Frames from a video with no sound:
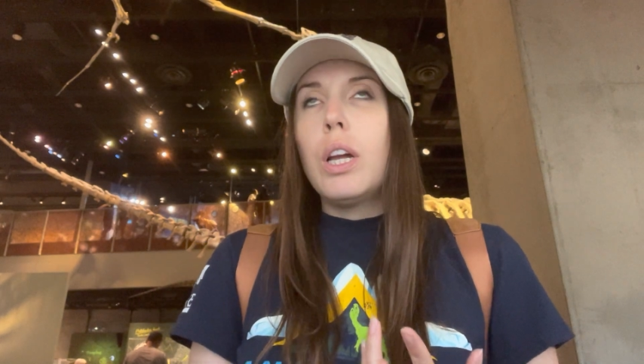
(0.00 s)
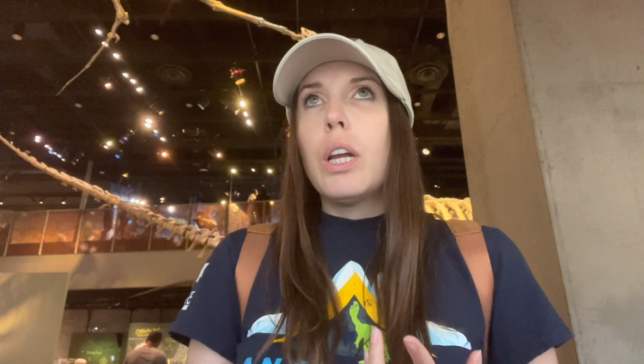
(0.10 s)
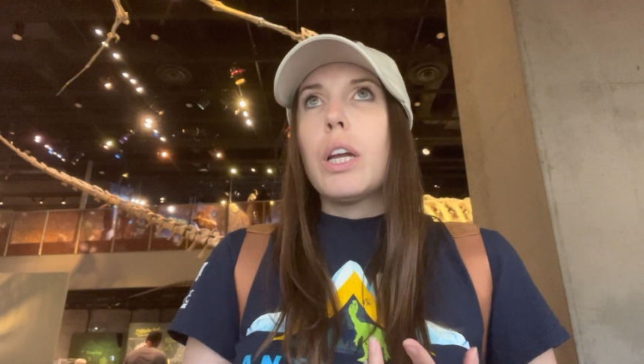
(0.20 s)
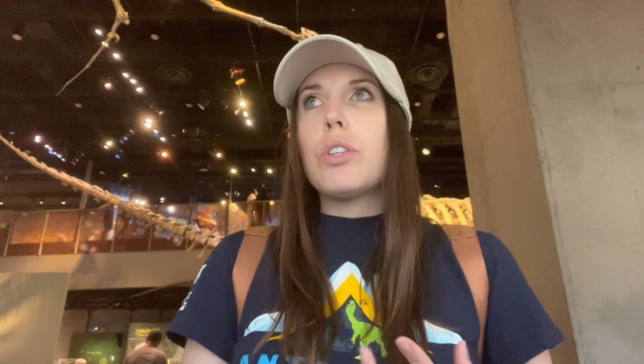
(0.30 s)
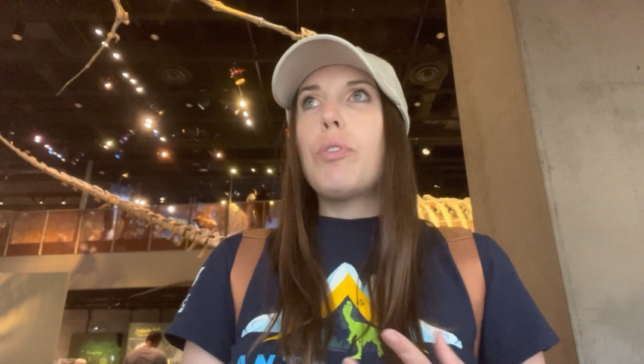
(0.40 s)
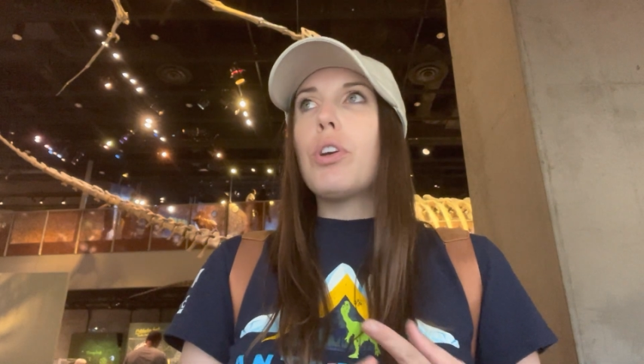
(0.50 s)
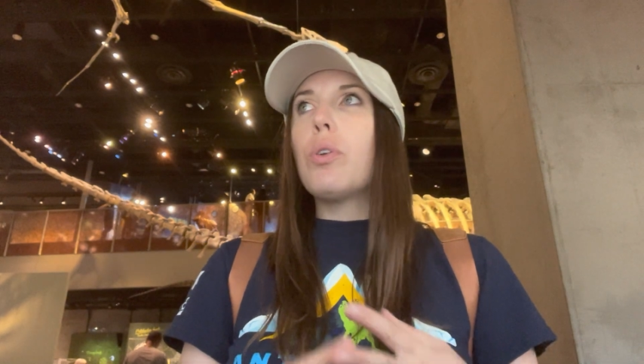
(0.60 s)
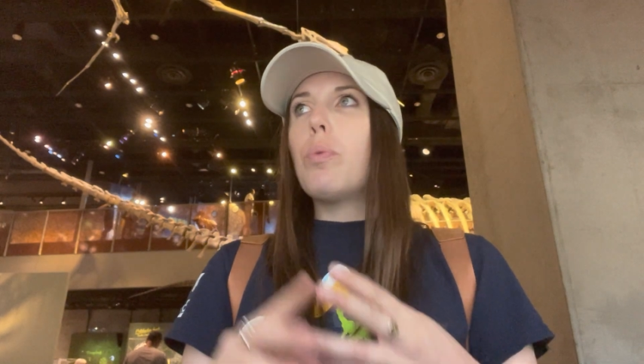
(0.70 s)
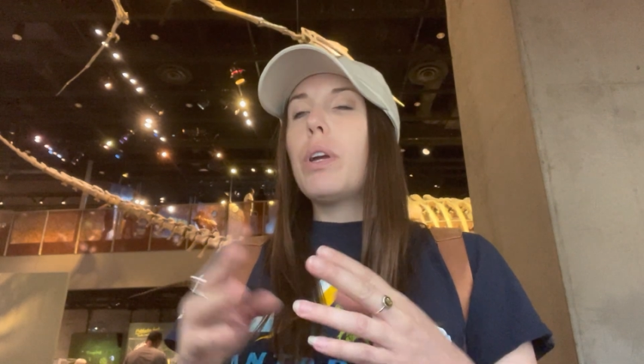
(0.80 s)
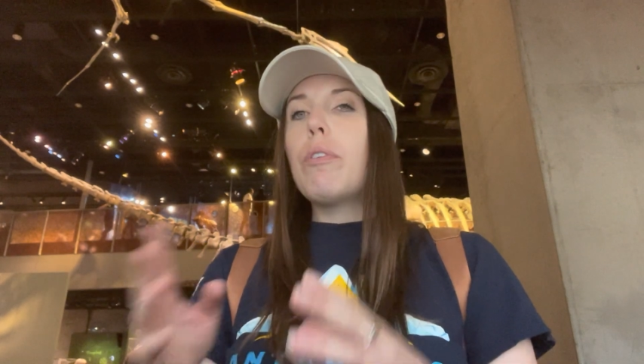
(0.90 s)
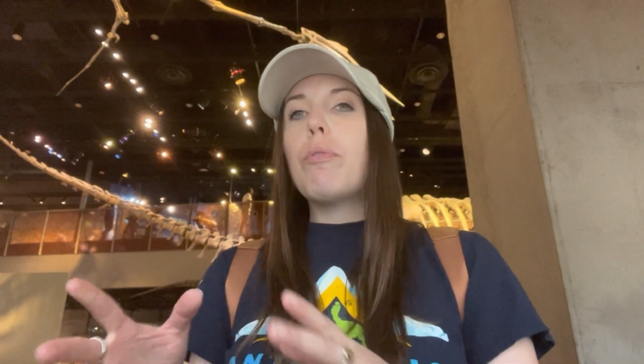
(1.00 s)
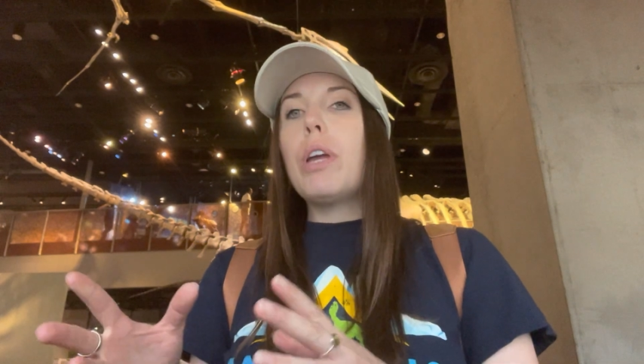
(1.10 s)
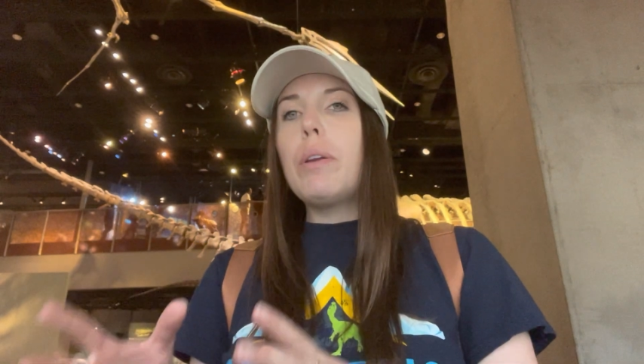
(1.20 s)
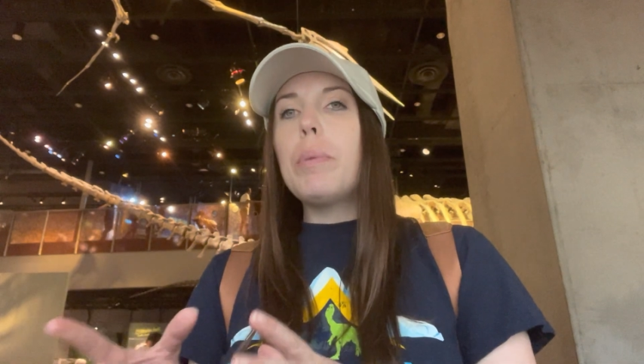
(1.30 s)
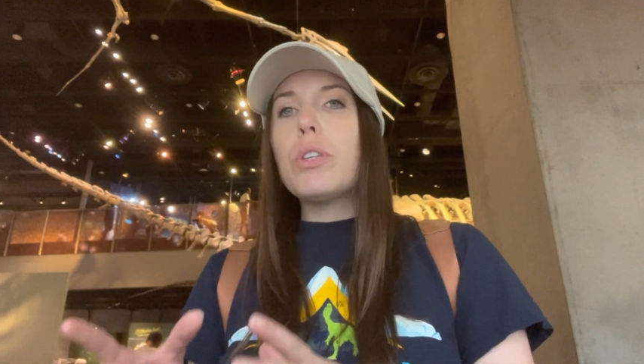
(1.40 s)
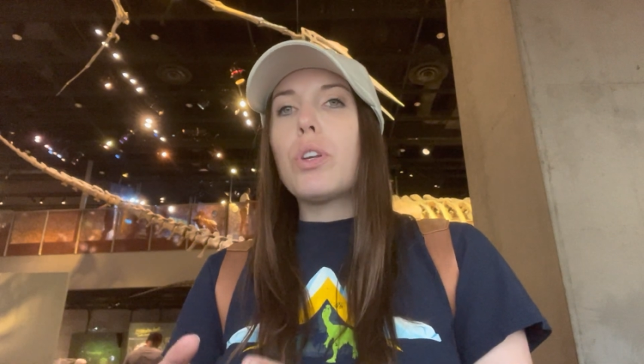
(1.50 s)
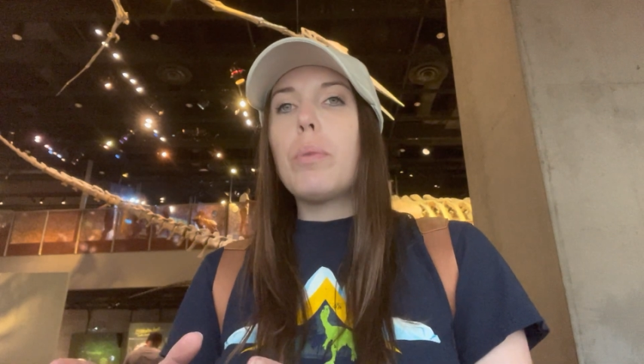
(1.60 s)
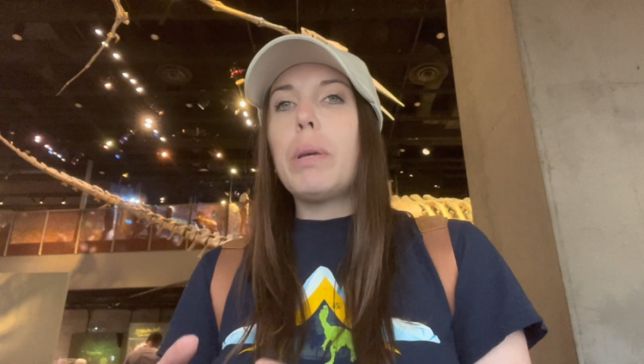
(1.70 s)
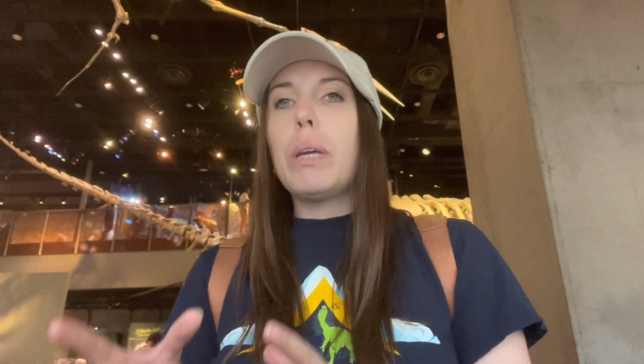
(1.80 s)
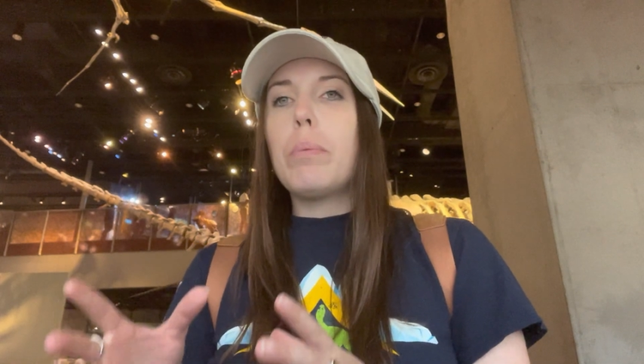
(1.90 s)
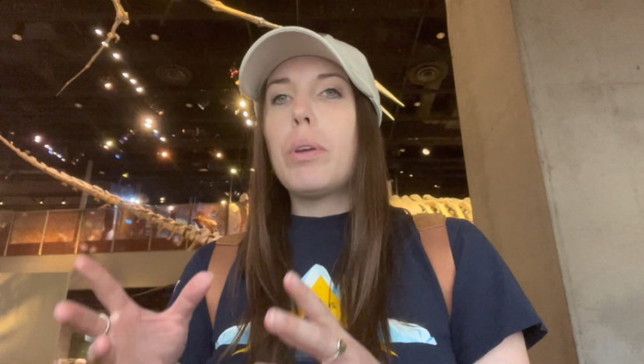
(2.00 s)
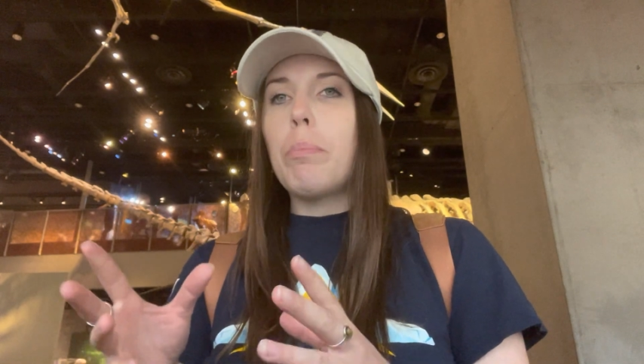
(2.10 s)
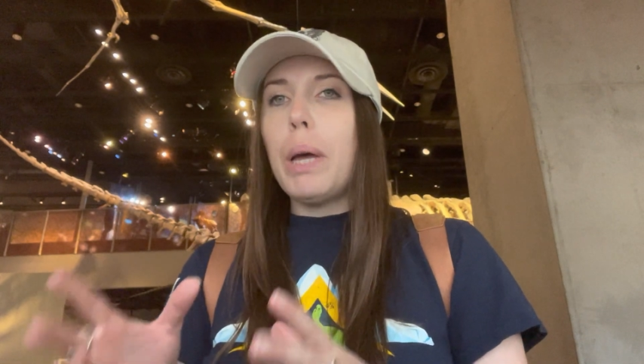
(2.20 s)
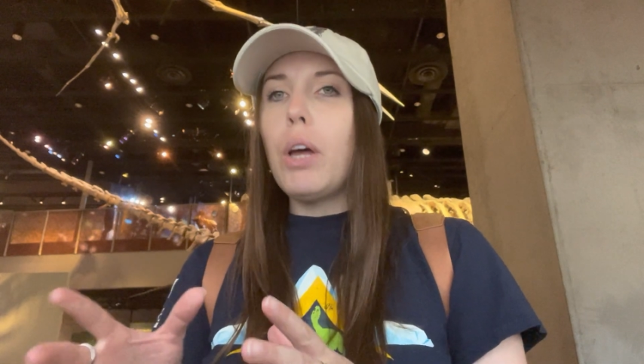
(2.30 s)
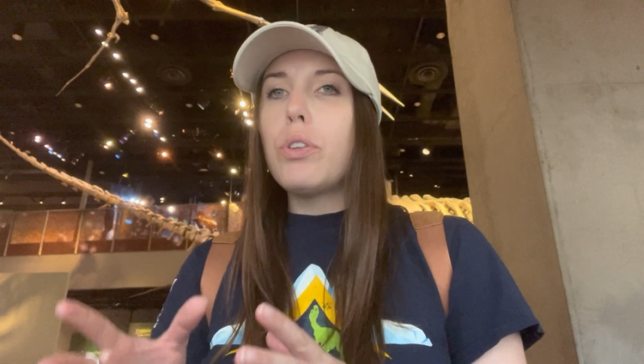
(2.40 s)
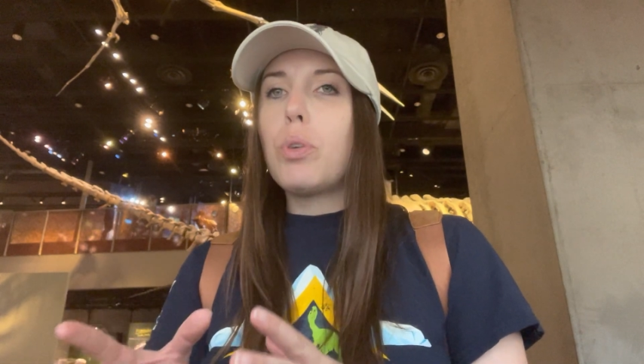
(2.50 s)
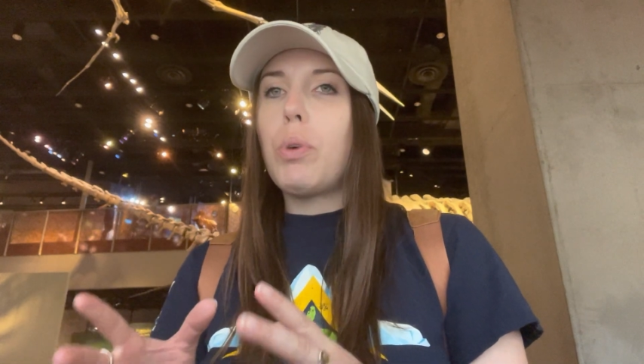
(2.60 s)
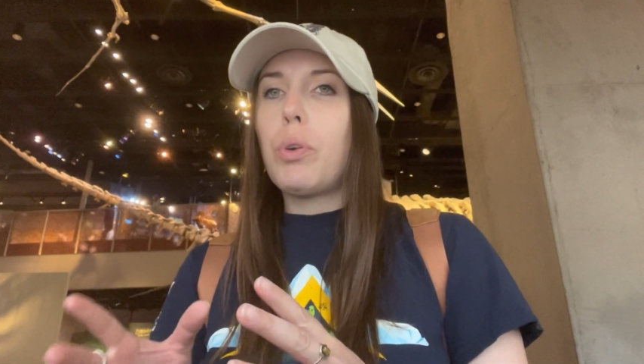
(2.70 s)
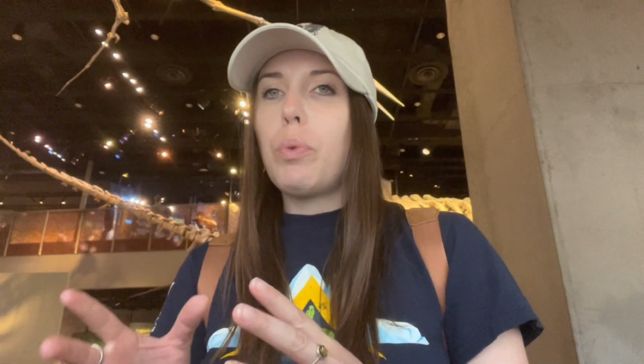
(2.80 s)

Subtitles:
Because if anybody's going to be compelled to want